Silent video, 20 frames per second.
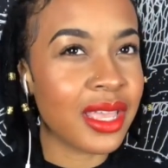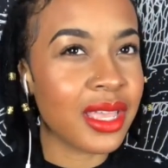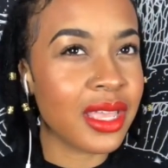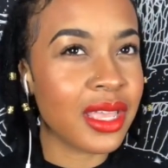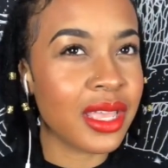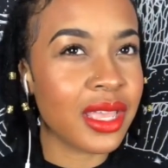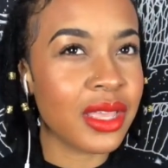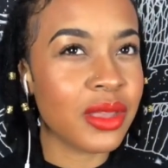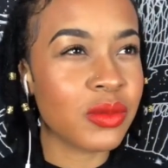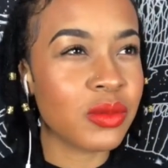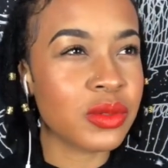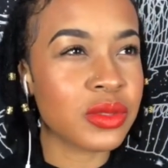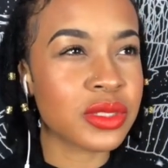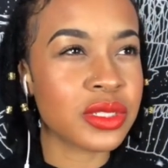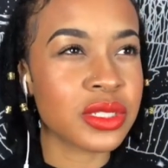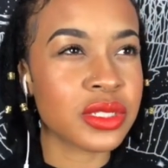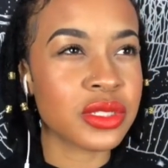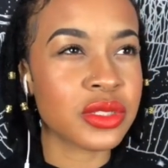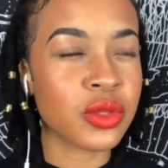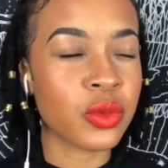it was
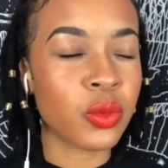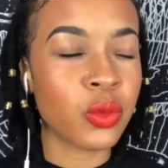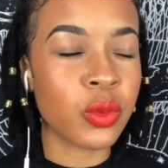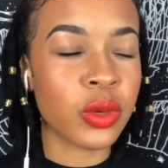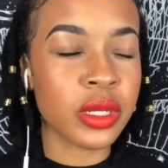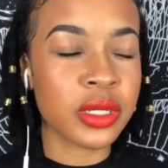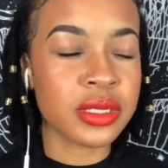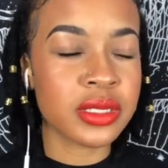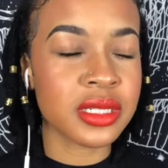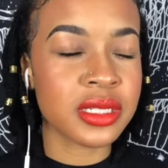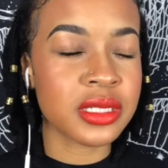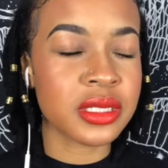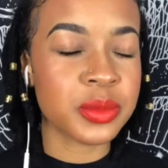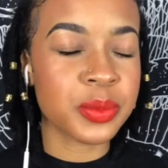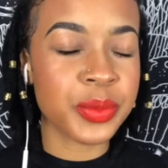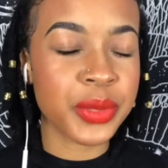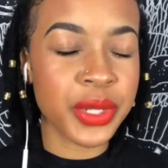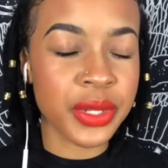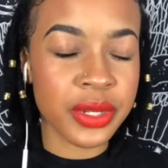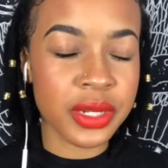just the worst
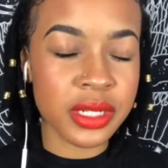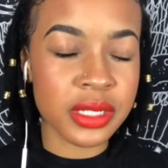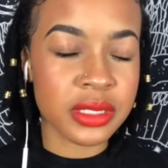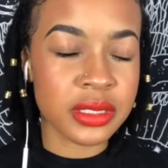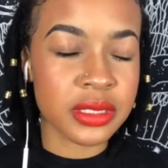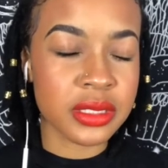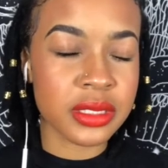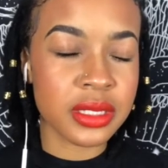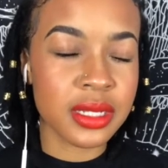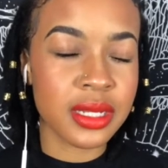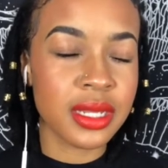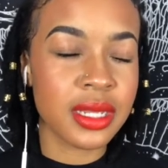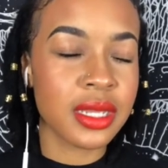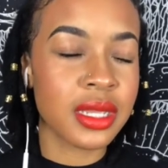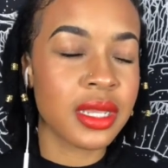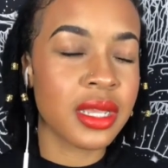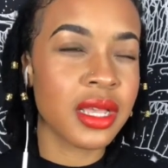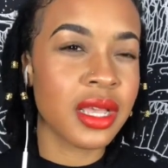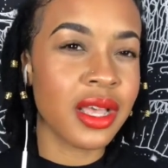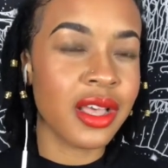experience
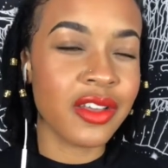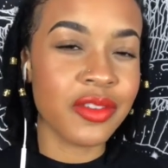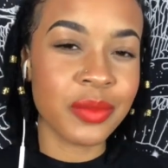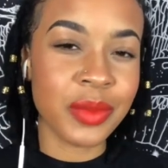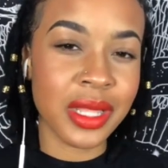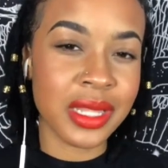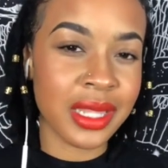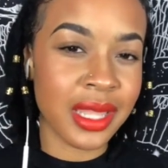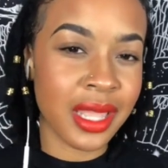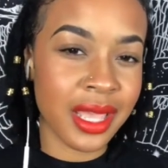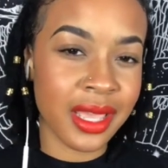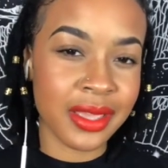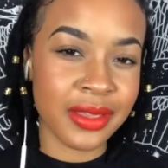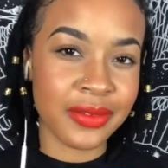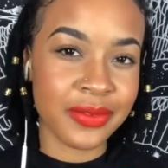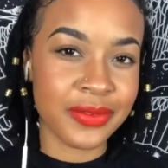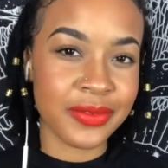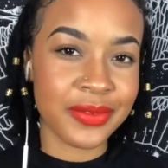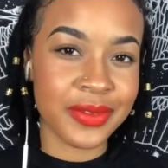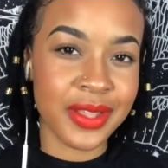of my life.
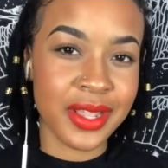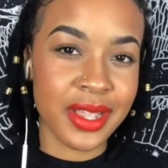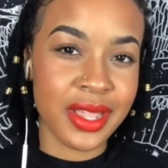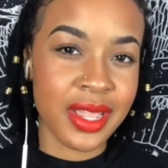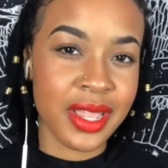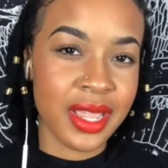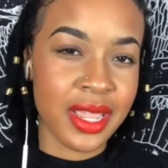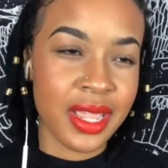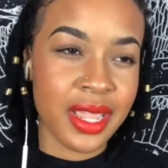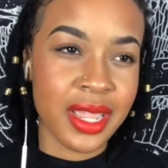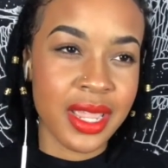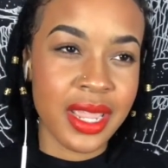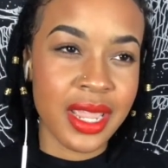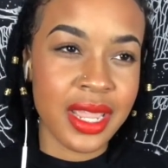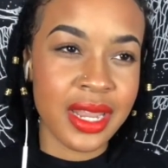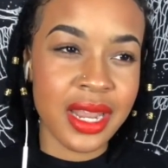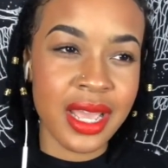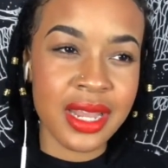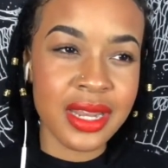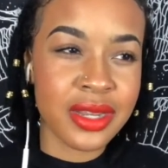And I
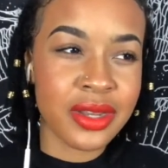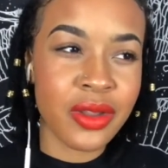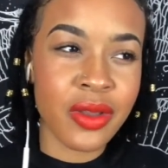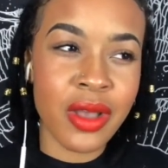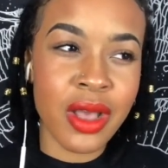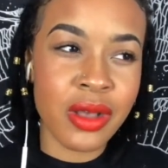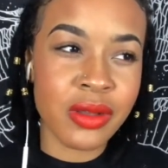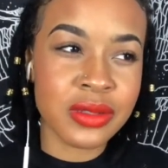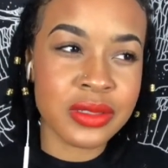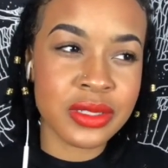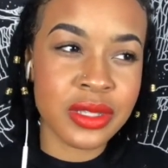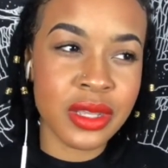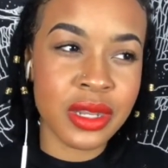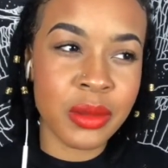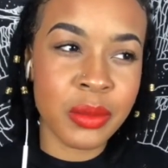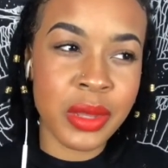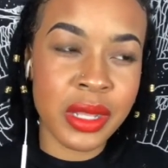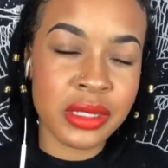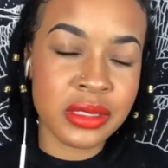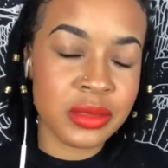didn't know how I was going to
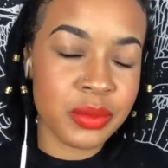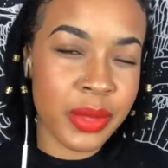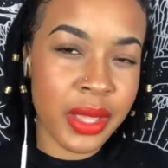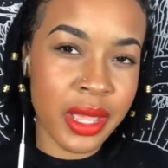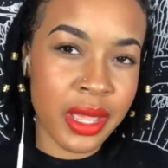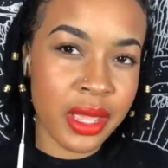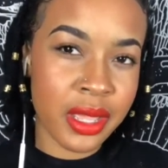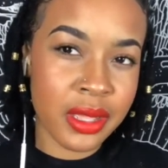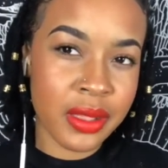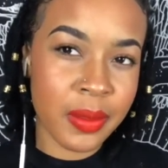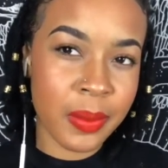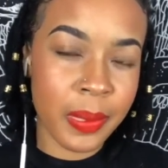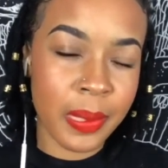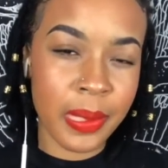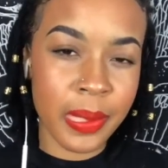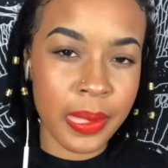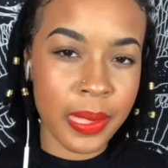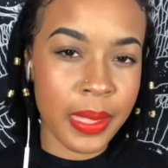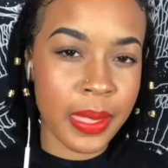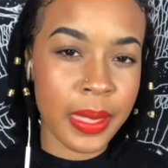bounce back.
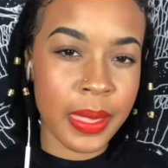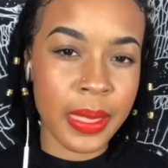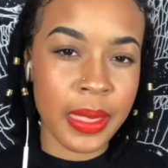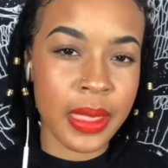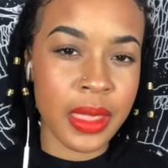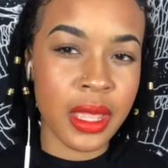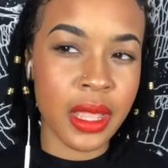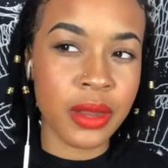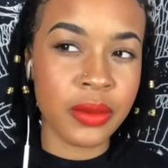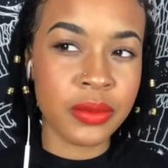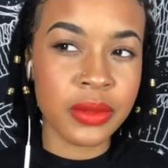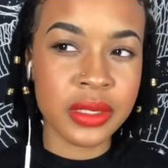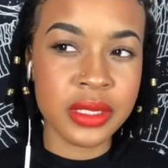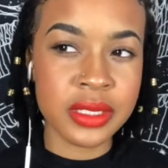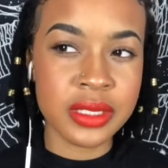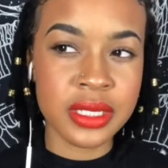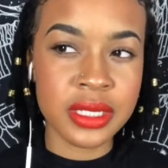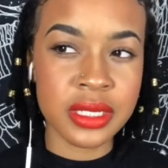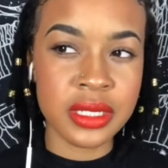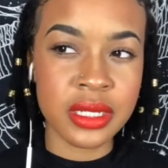I really
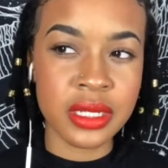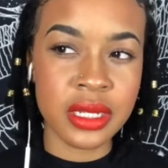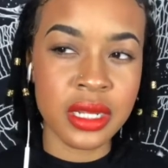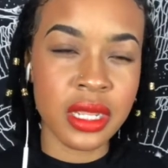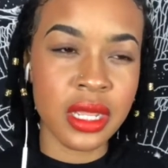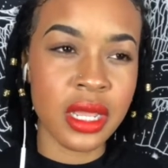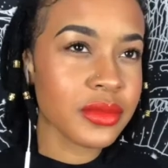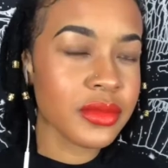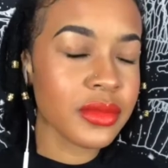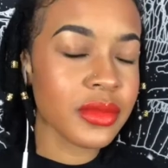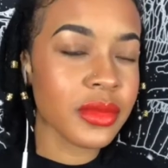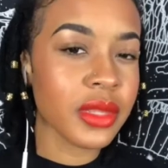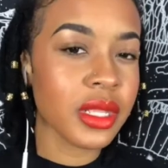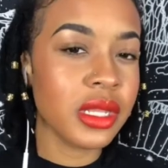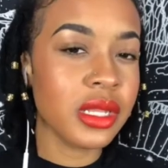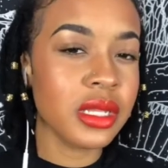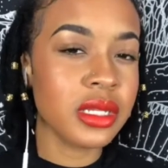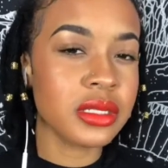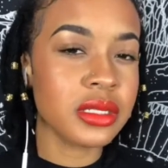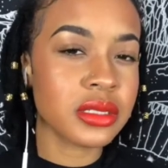didn't.
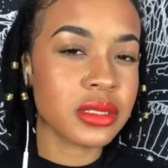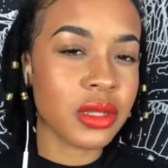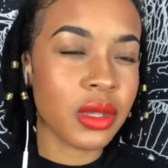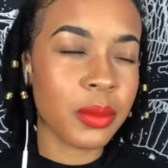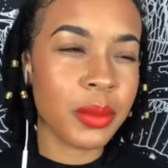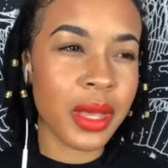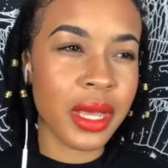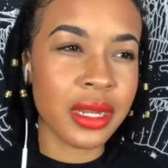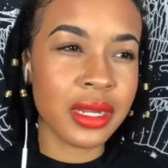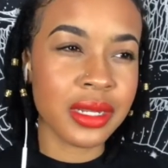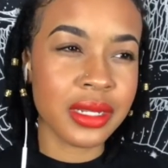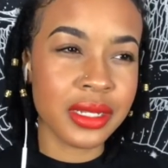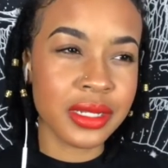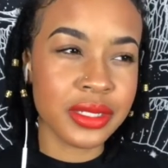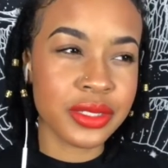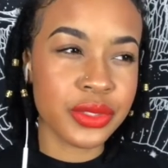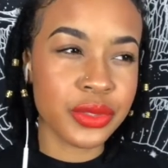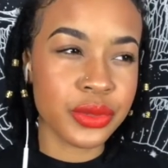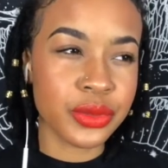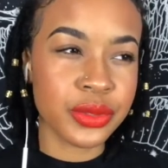So about a good
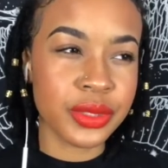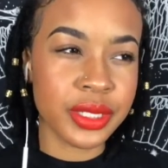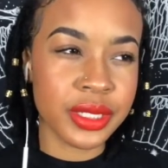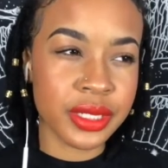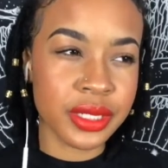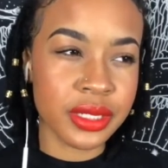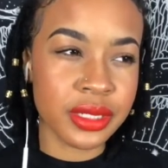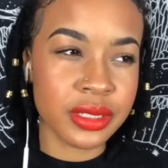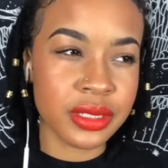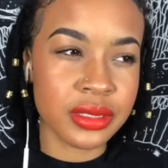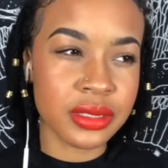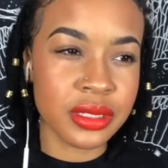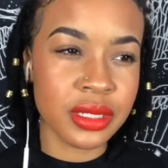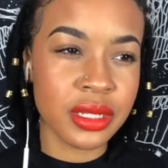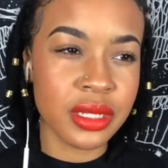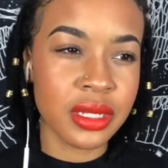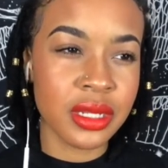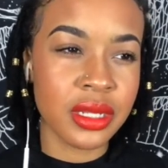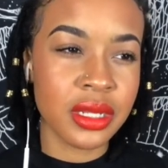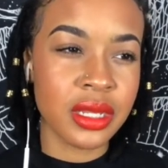2 years,
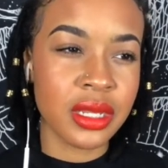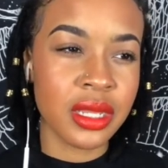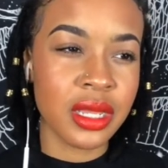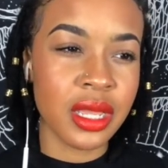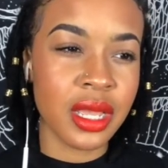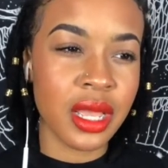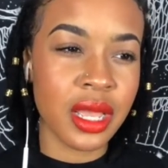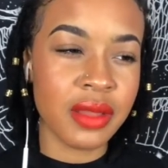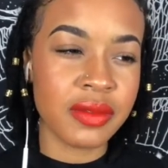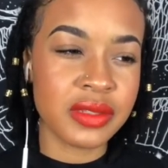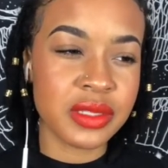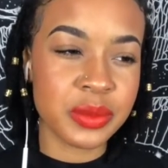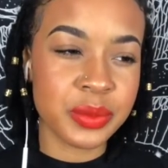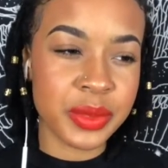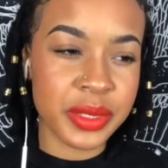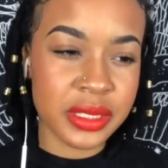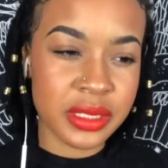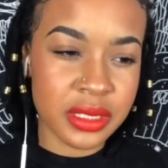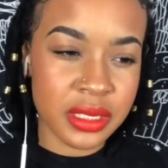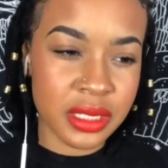I've
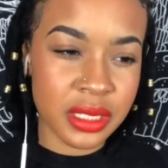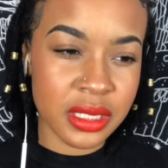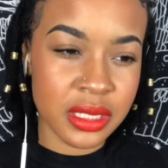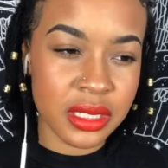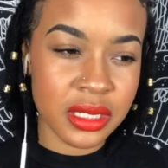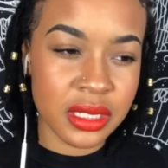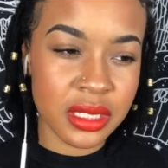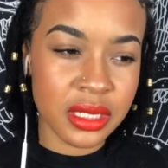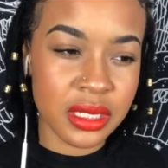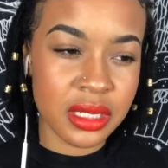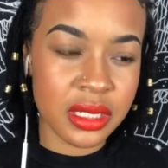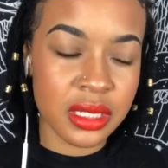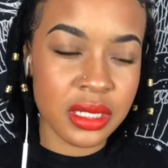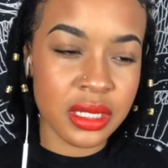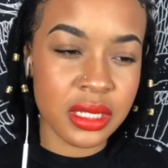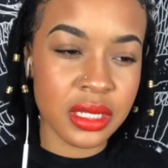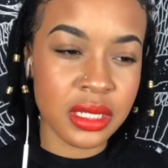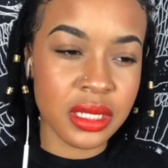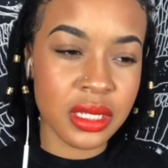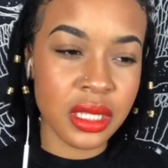spent it
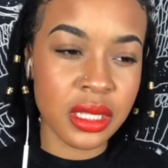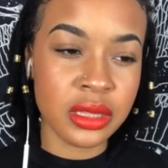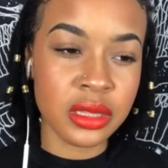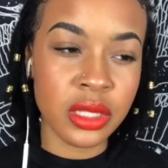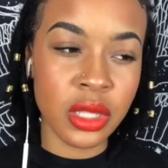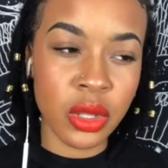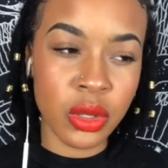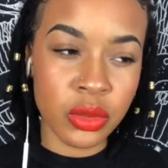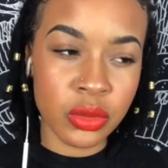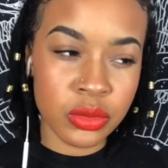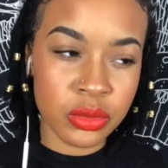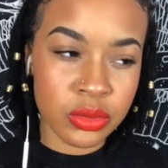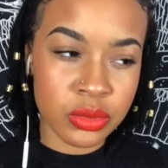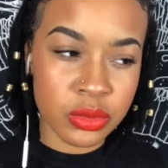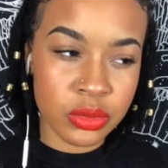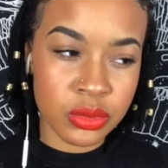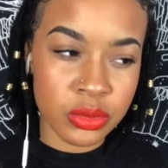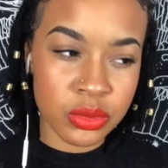alone.